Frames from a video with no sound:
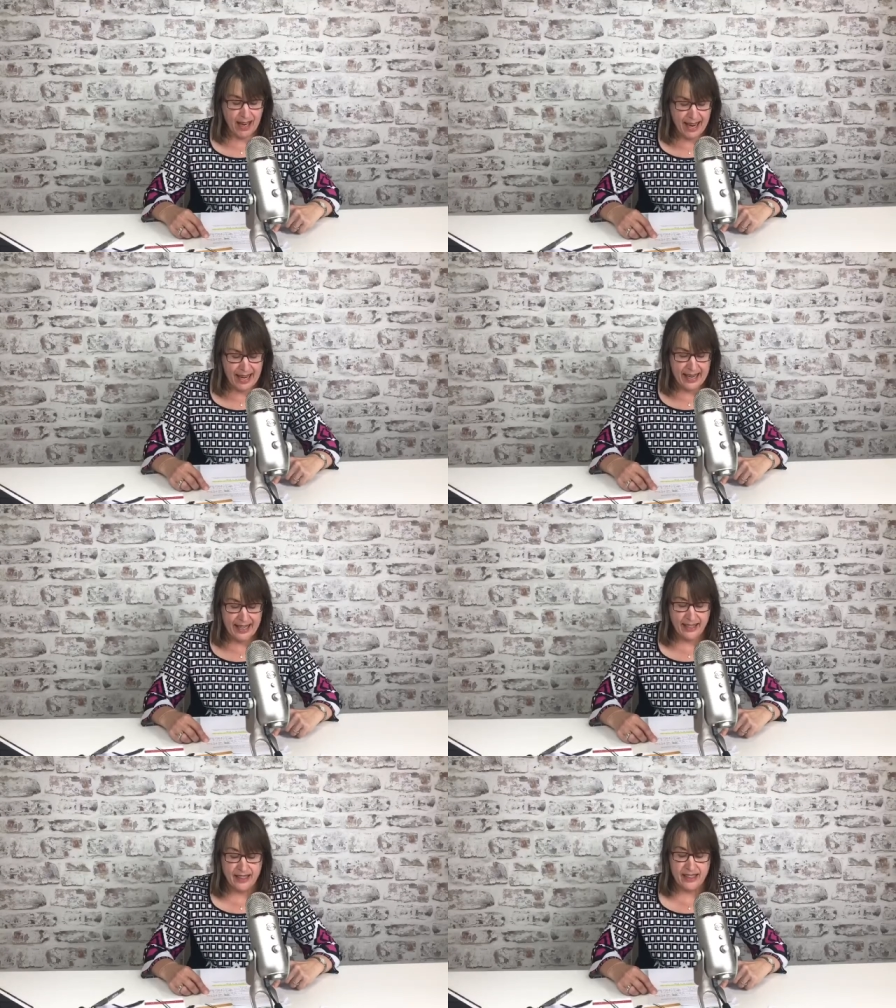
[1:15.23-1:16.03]

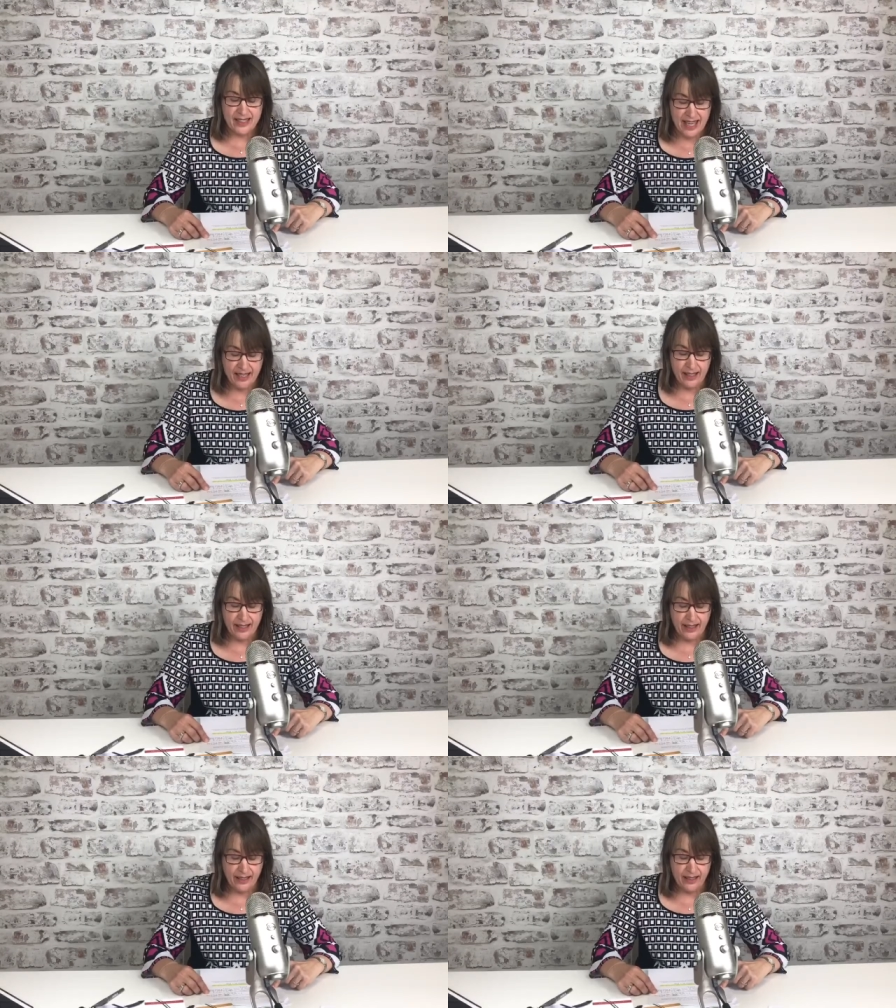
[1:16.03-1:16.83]
A,
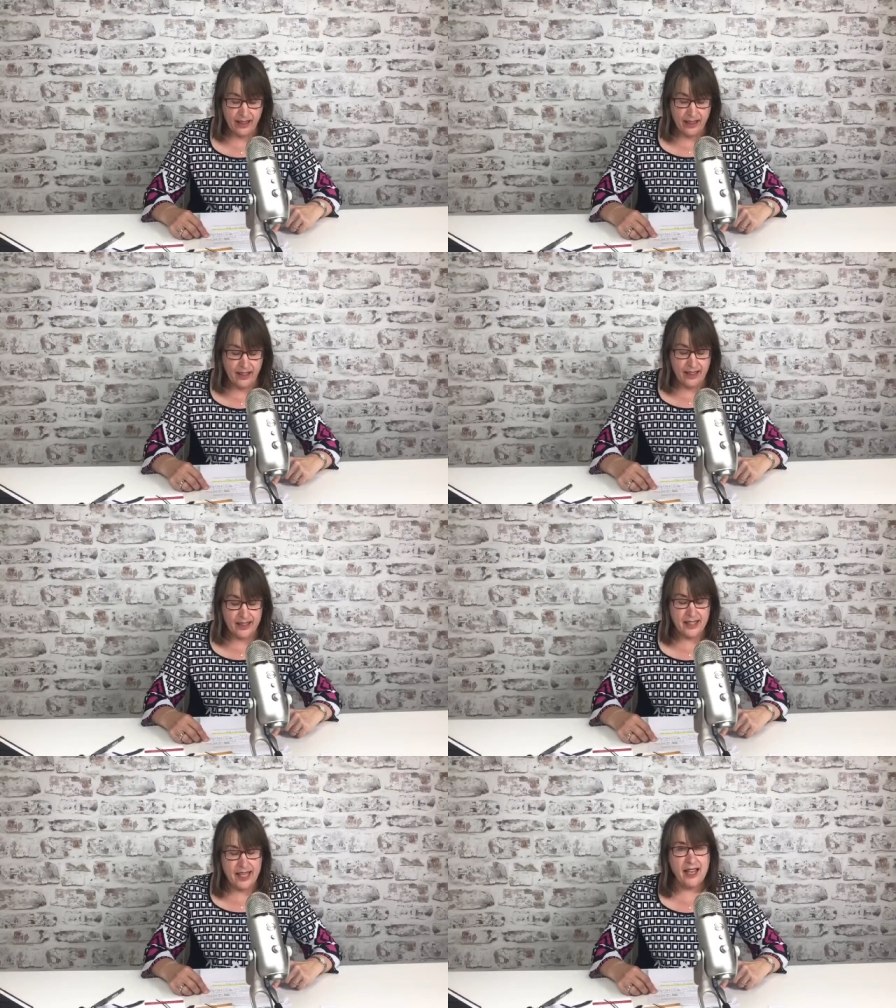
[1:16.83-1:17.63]
tetany.
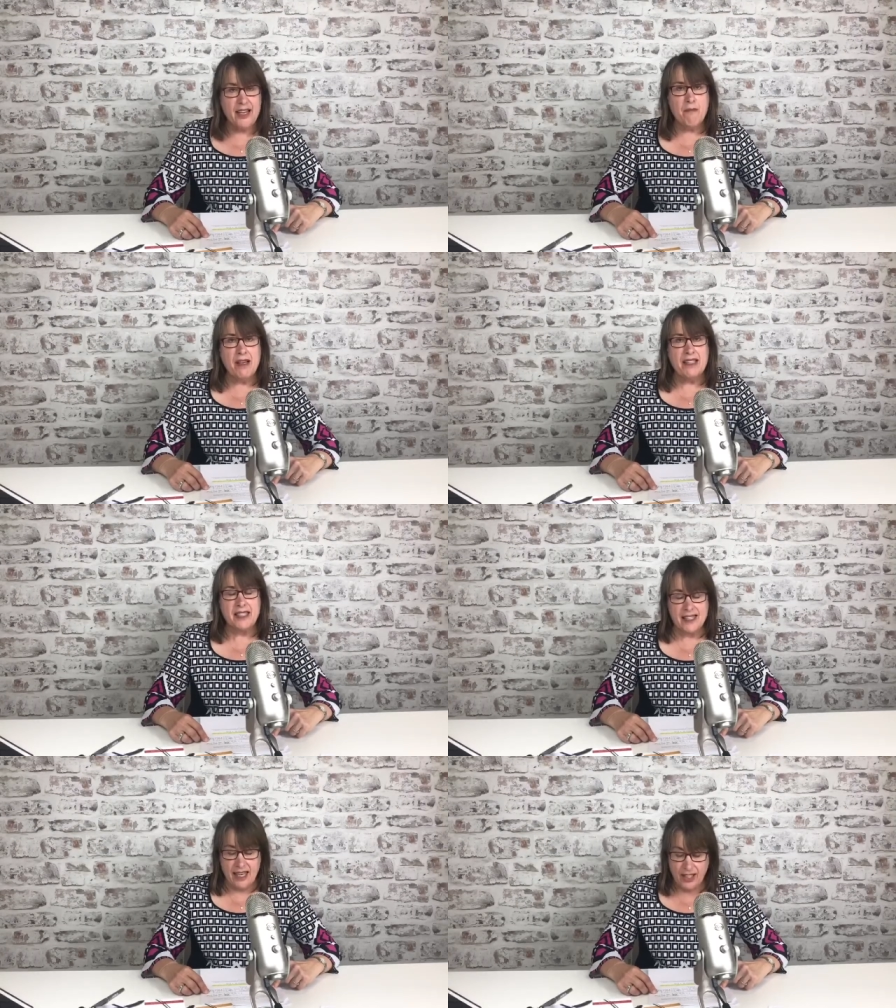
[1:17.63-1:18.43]
Does tetany make
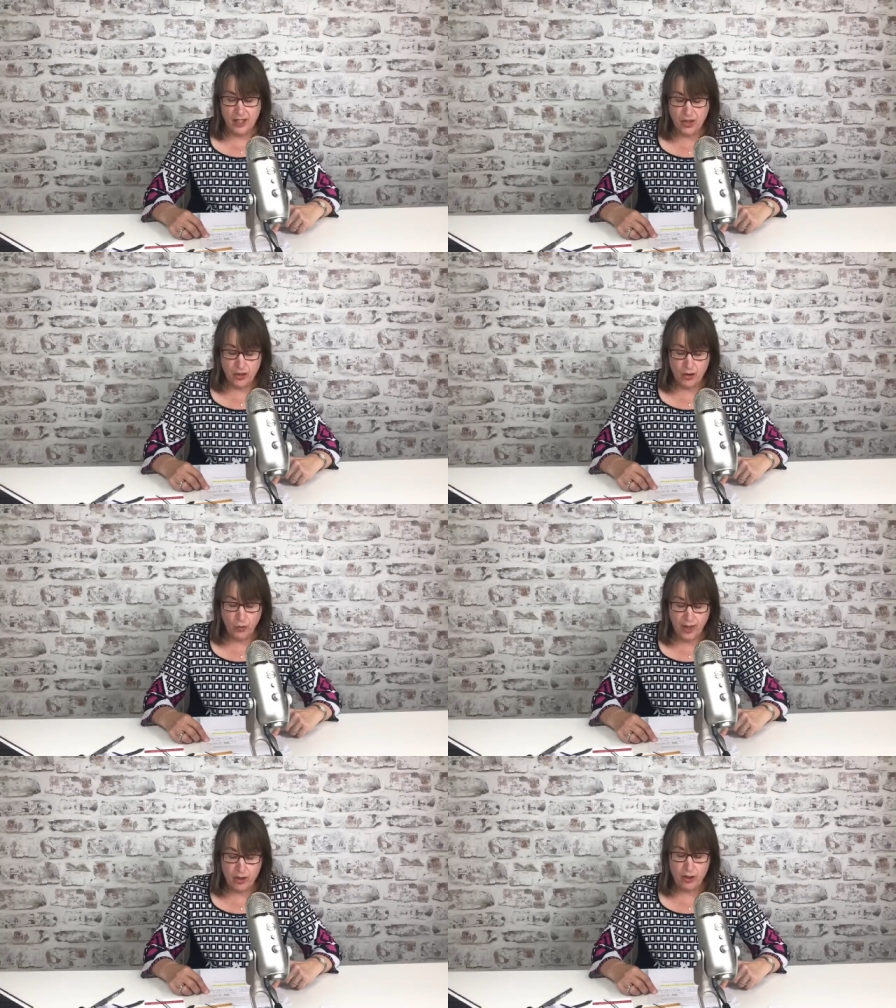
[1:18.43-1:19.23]
sense
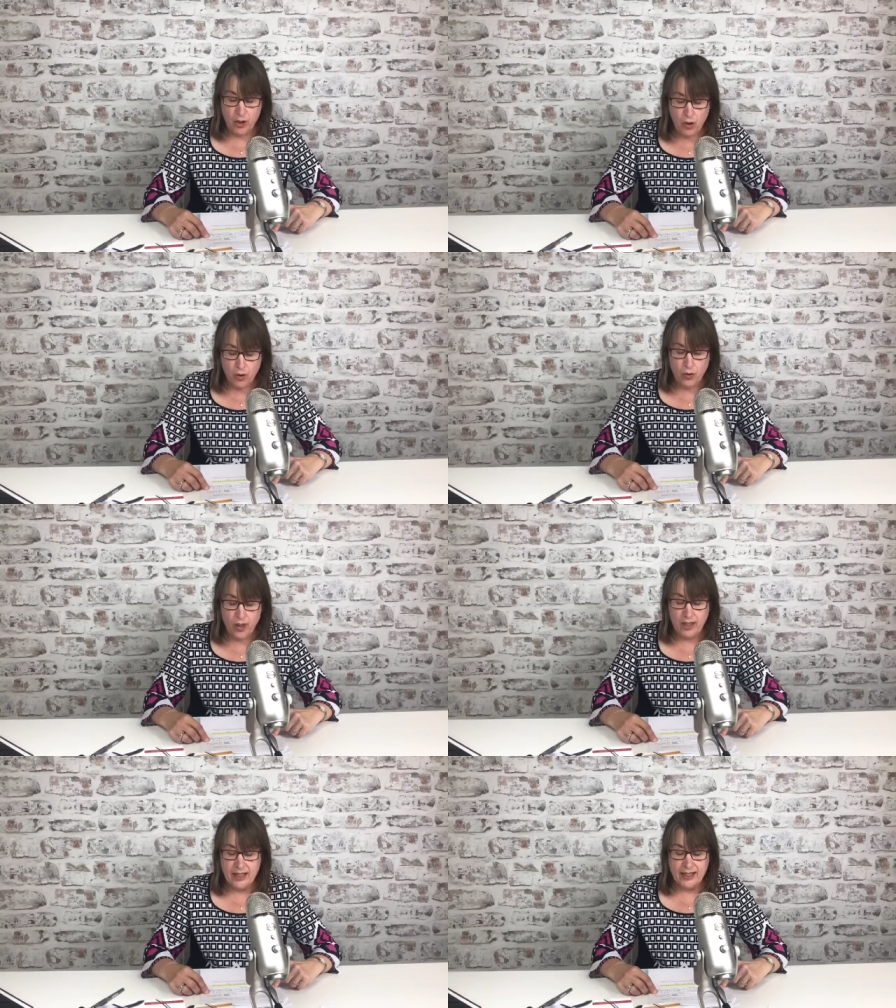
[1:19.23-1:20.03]
with
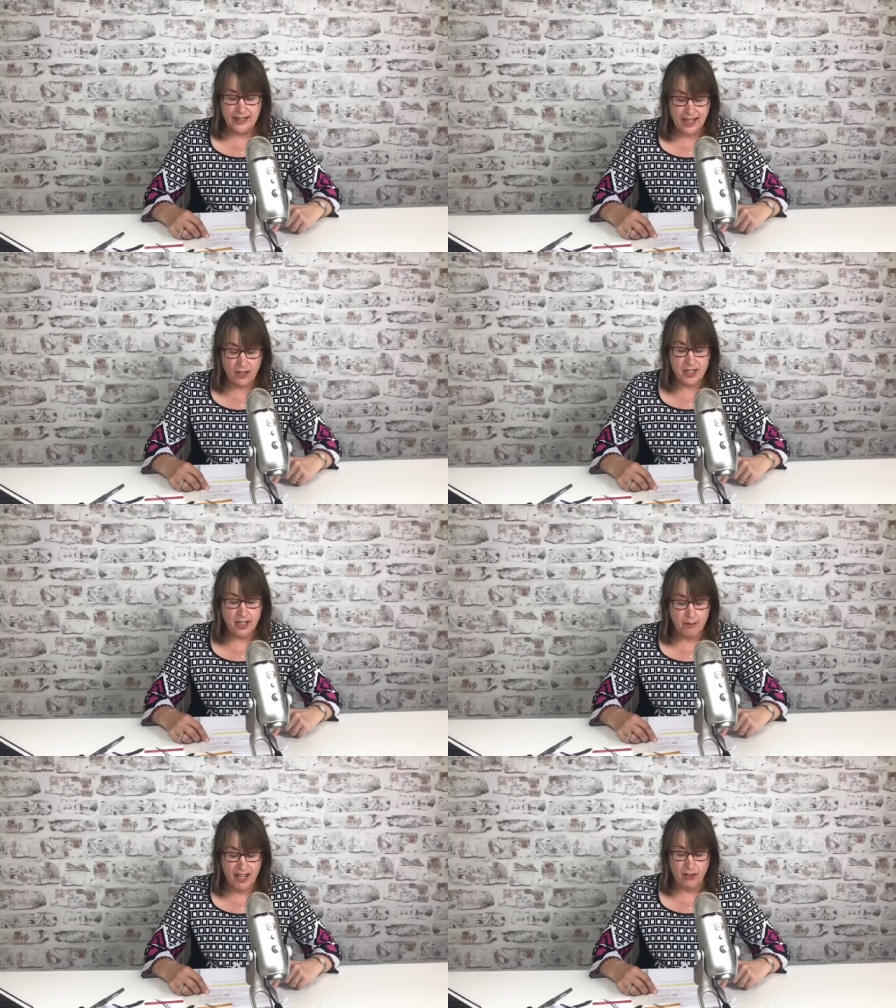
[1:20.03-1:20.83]
low
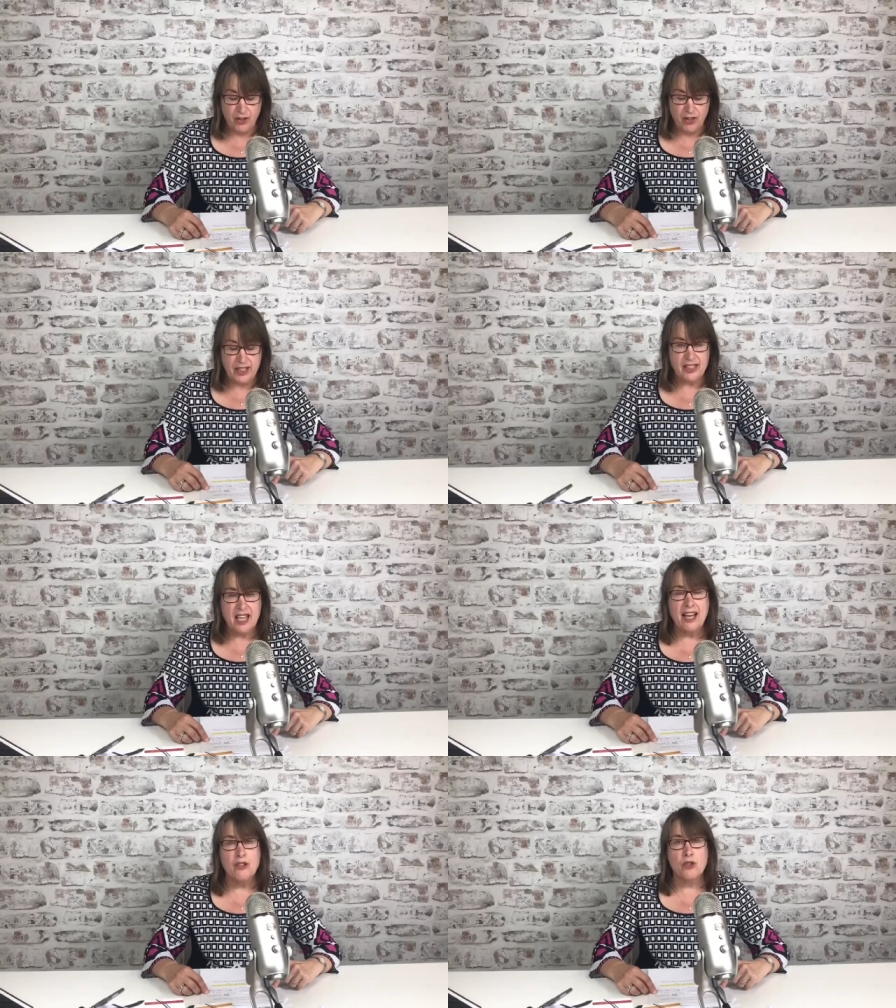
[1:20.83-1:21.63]
calcium levels? Is
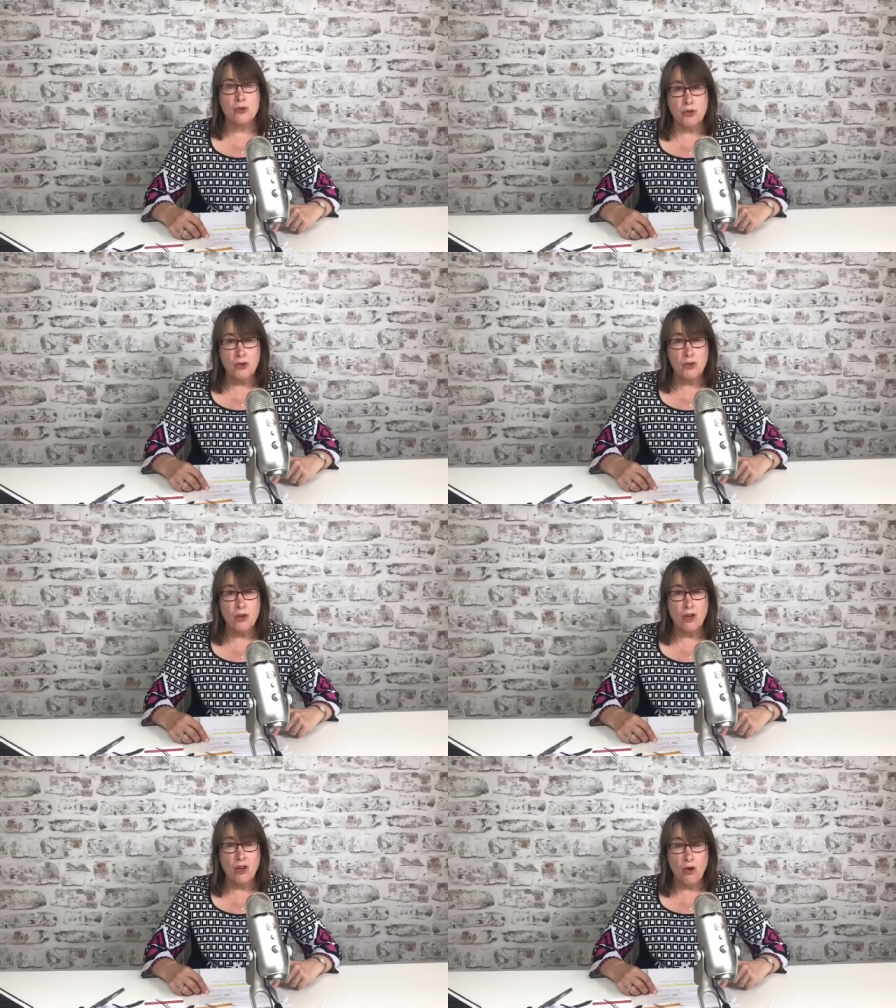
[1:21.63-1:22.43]
that
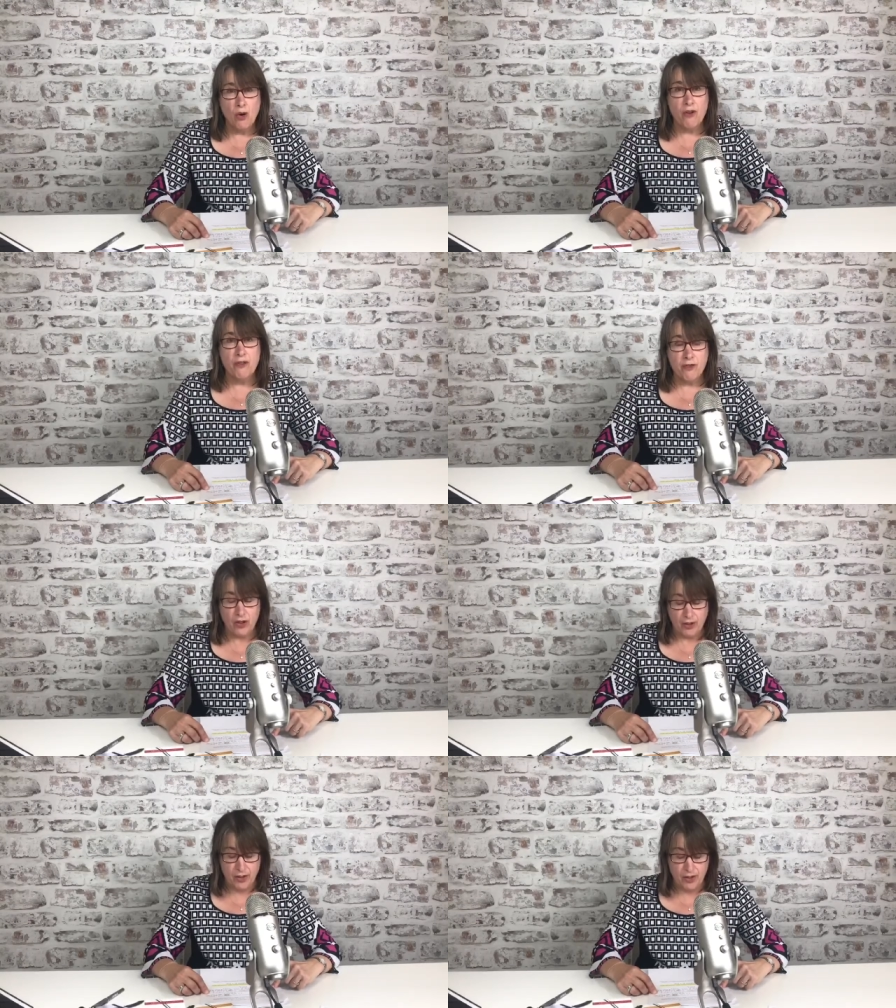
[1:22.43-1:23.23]
true or
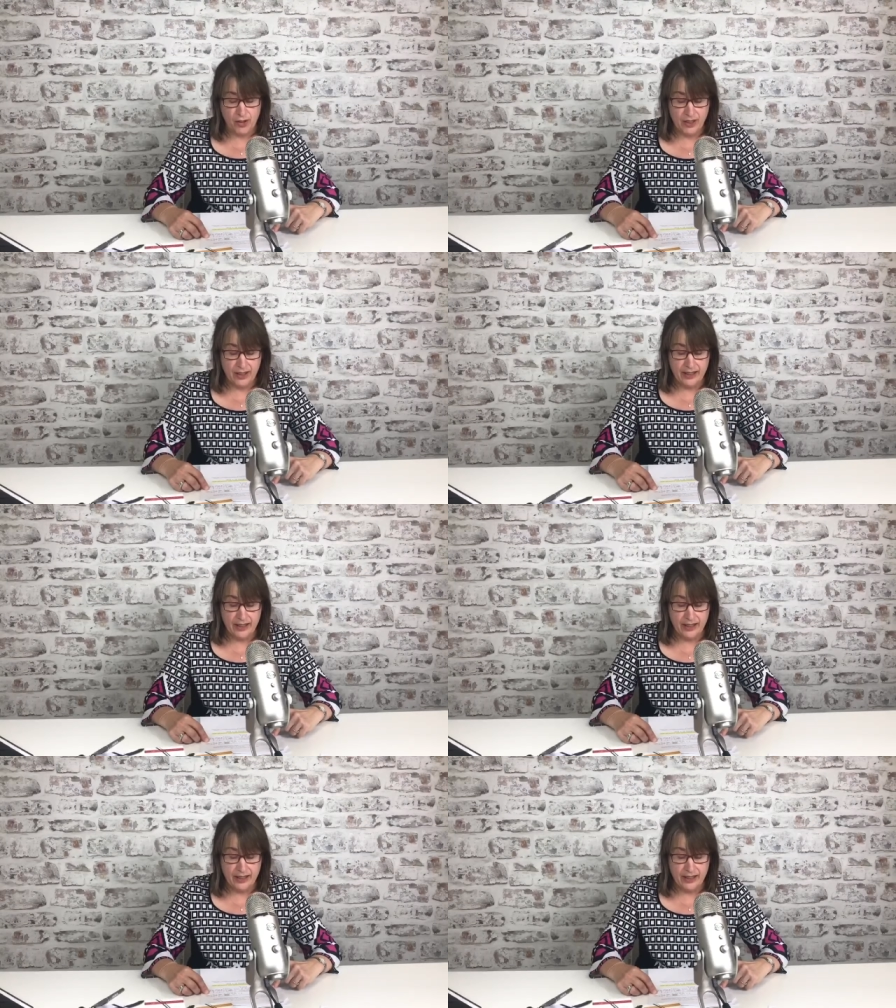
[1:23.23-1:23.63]
false?